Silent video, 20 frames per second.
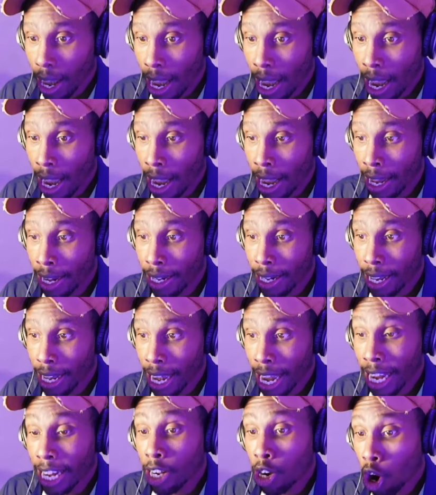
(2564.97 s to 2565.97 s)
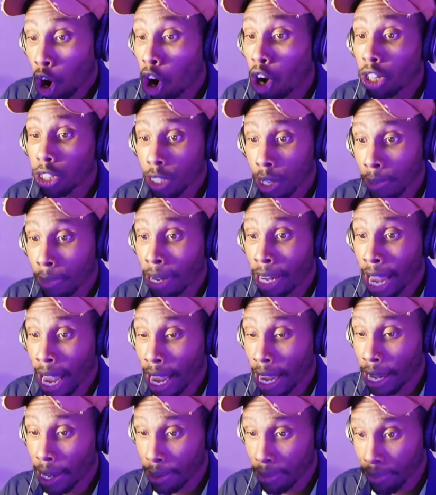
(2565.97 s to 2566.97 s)
And it cost them a
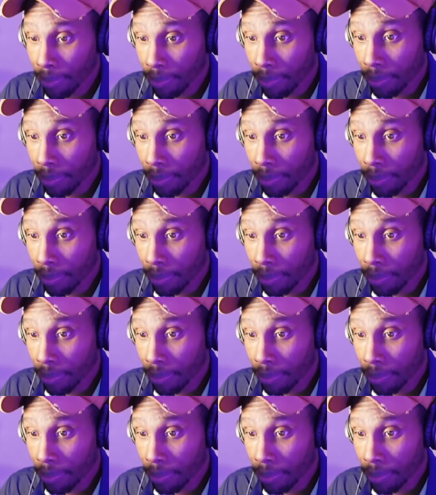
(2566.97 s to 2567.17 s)
game.